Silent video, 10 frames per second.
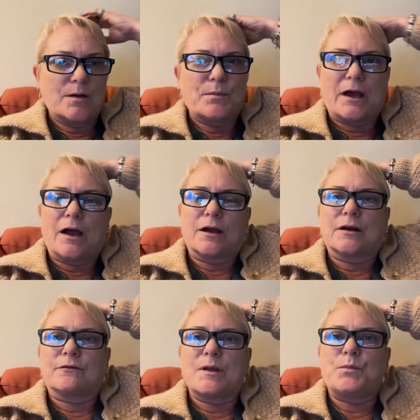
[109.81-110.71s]
But I'm going
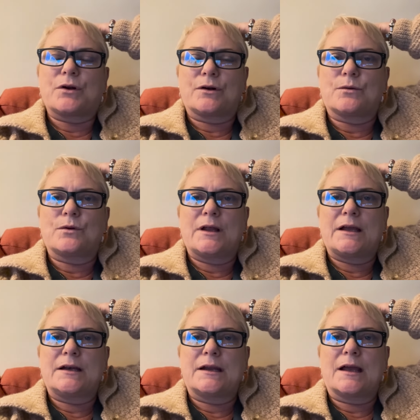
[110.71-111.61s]
to re-put it all
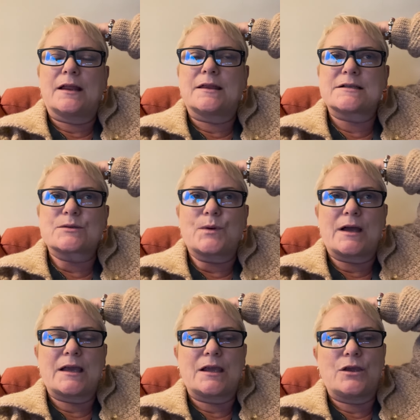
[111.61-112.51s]
in. This
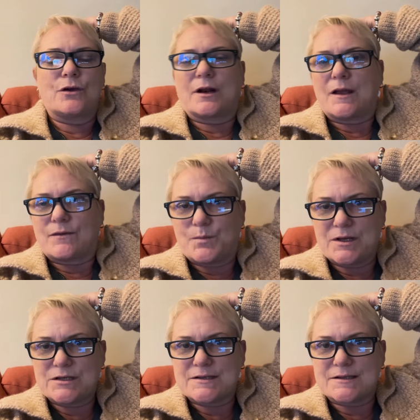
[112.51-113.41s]
way you're going to have the
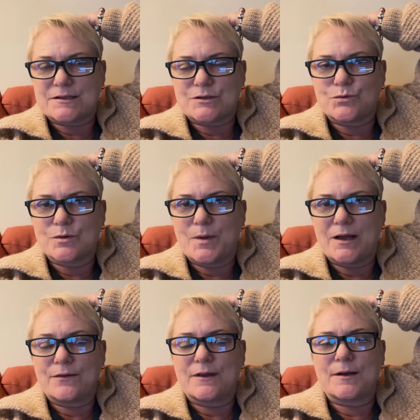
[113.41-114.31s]
pictures as I talk
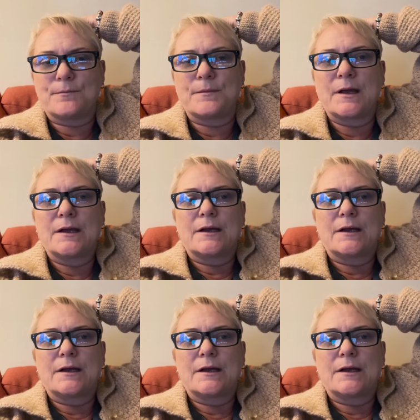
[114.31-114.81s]
about them,